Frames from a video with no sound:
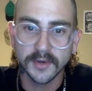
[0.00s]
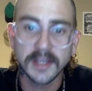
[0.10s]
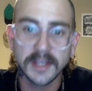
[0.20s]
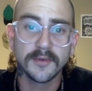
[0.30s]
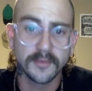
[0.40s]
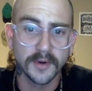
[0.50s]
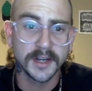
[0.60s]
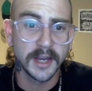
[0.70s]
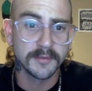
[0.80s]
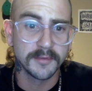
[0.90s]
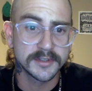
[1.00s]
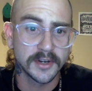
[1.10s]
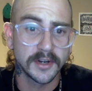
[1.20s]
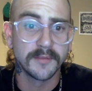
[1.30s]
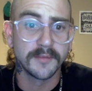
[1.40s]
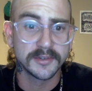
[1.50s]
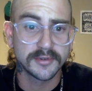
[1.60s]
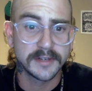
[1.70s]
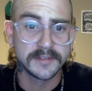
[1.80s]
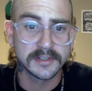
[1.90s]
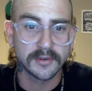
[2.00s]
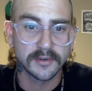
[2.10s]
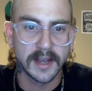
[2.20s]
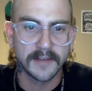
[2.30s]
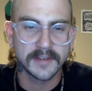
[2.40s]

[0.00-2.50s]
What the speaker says: he would one day return and retrieve this craft.